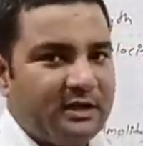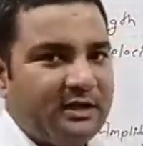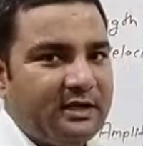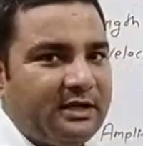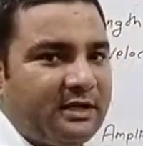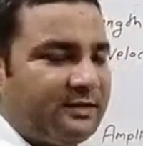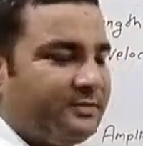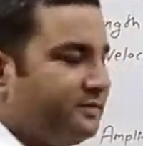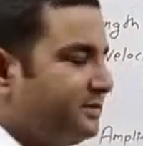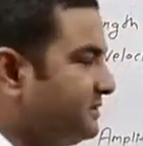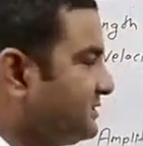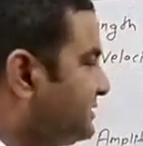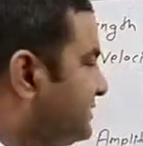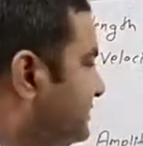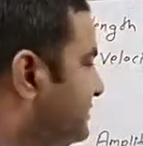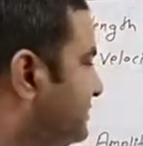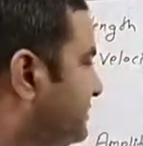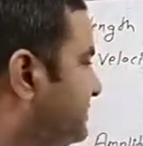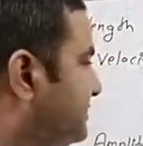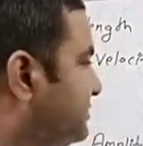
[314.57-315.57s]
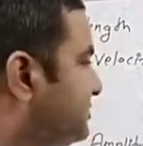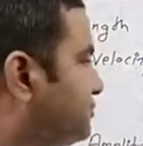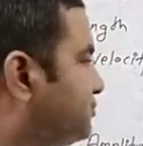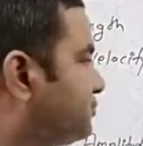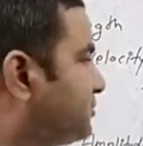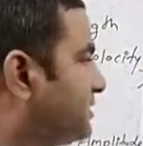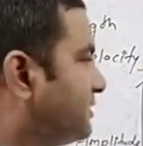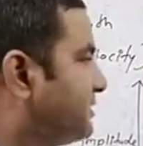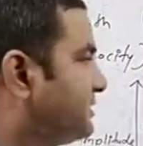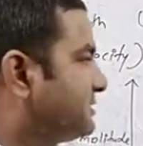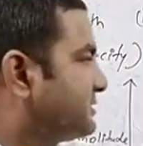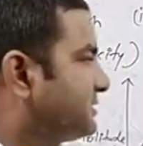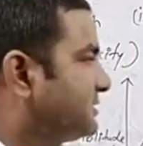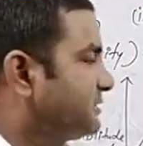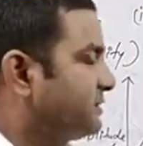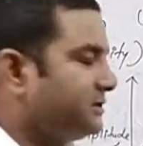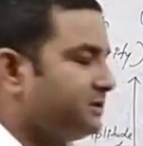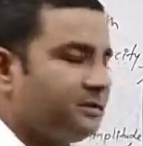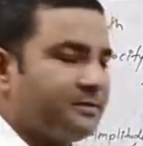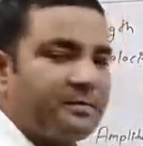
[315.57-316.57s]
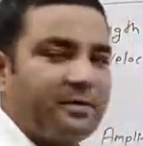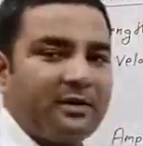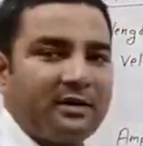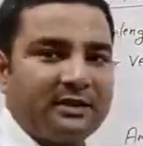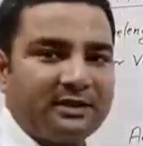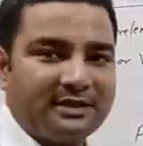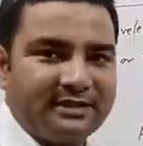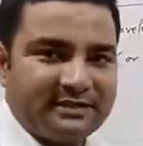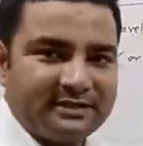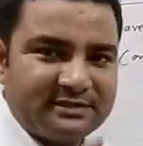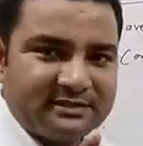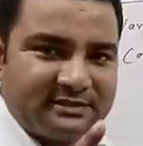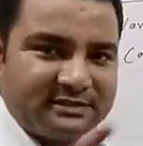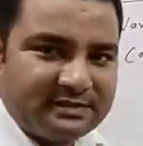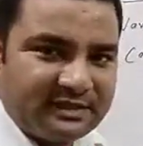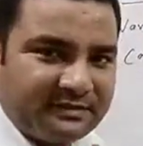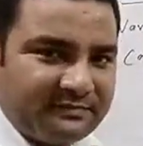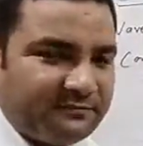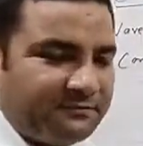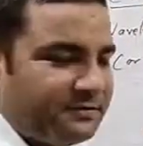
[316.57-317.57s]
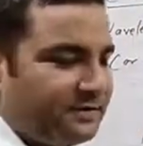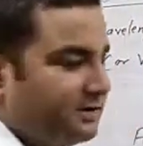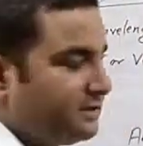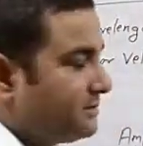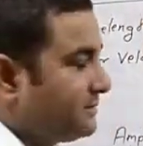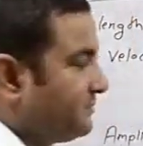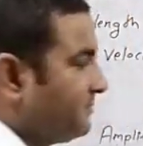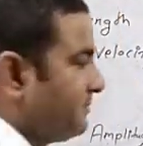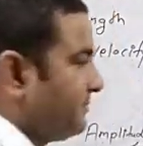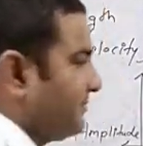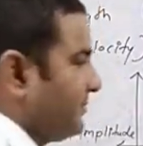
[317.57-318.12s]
It means in these two conditions the particle is in same phase.